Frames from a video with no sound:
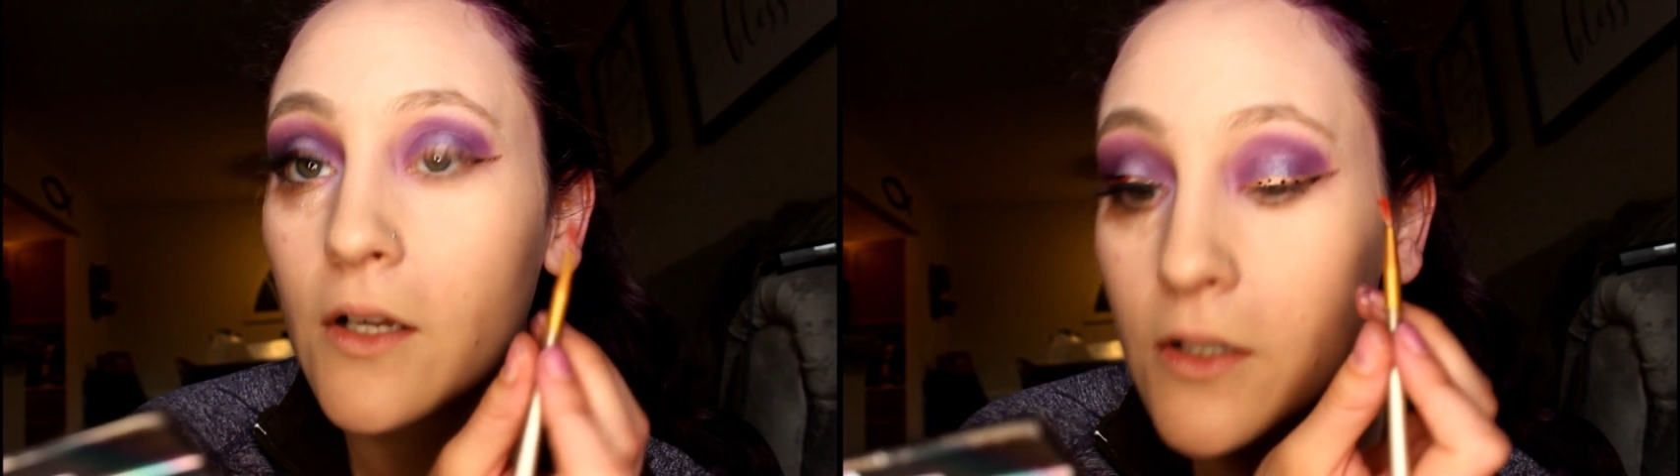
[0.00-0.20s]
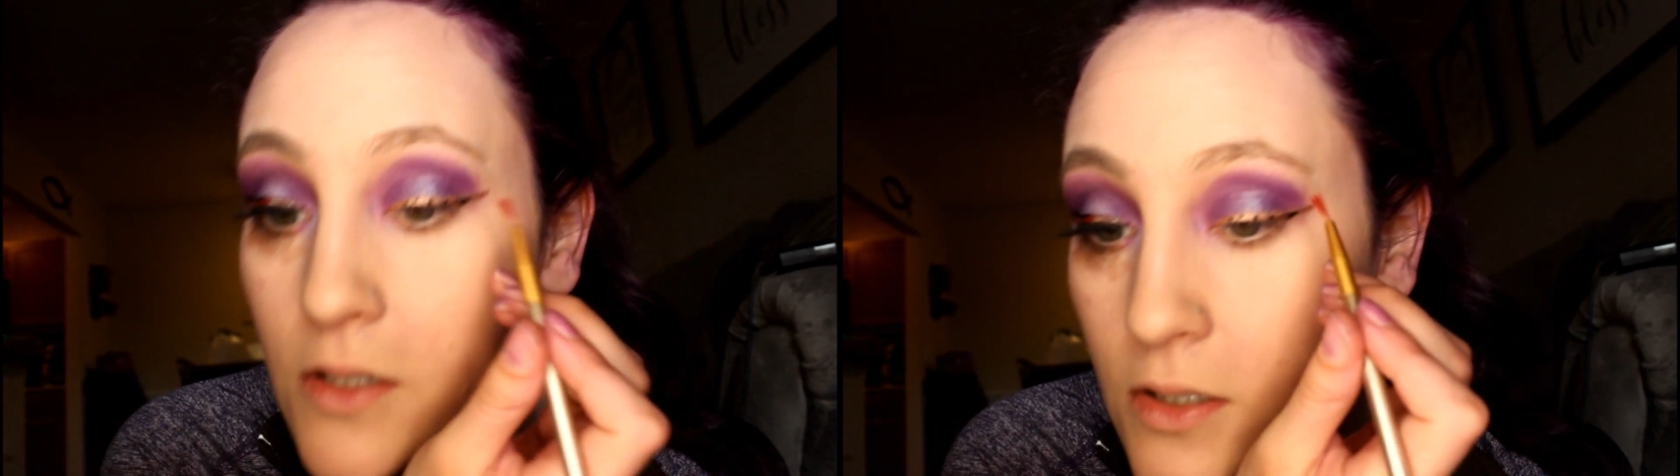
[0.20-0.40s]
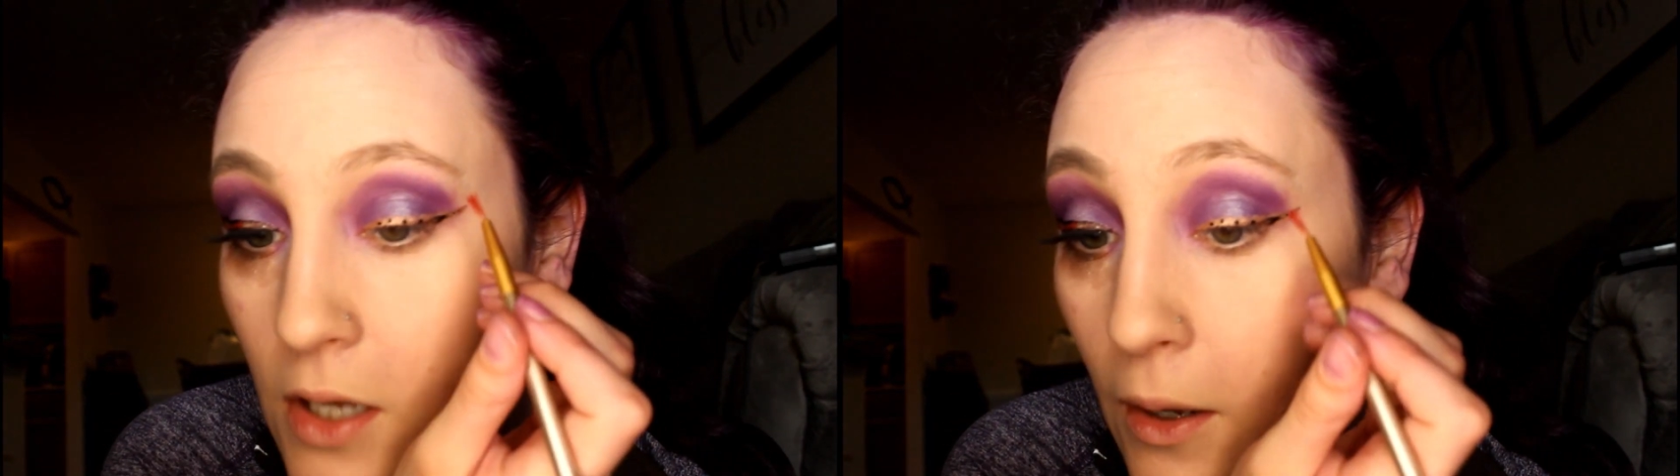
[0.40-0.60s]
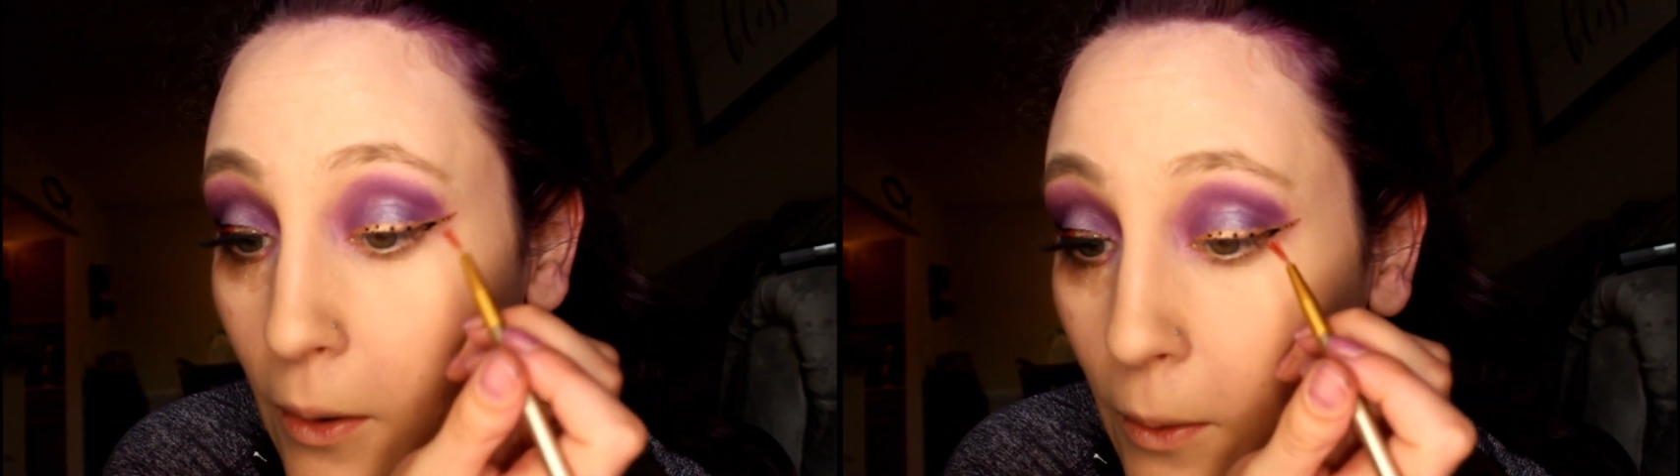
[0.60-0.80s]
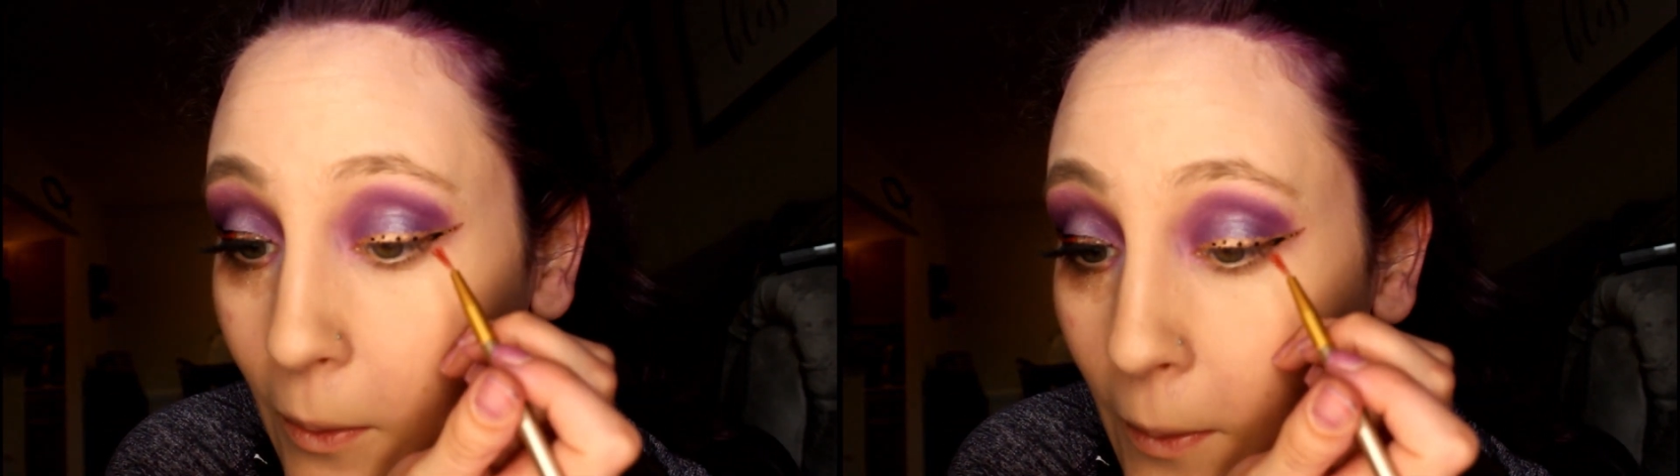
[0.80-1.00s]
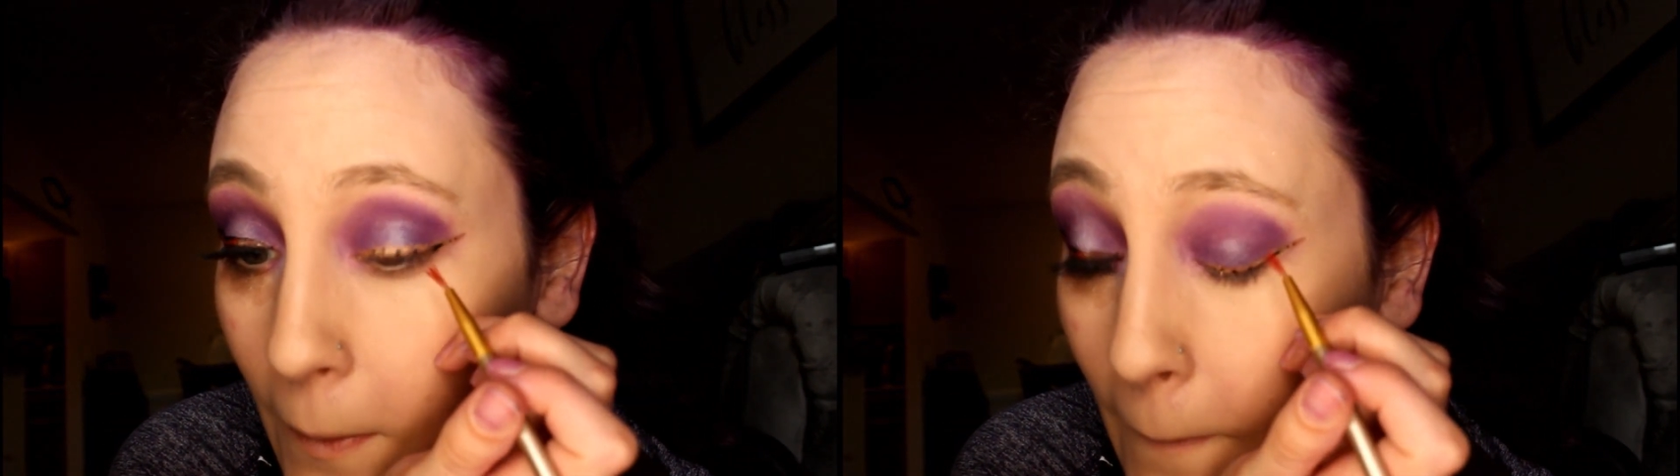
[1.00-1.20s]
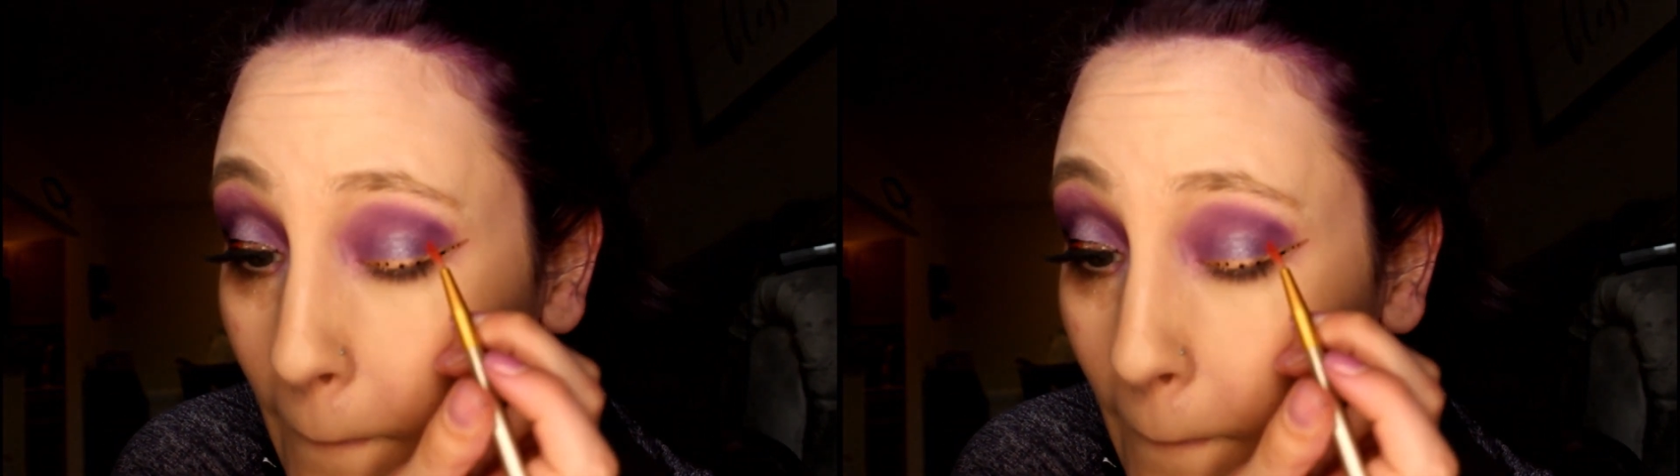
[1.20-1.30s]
So,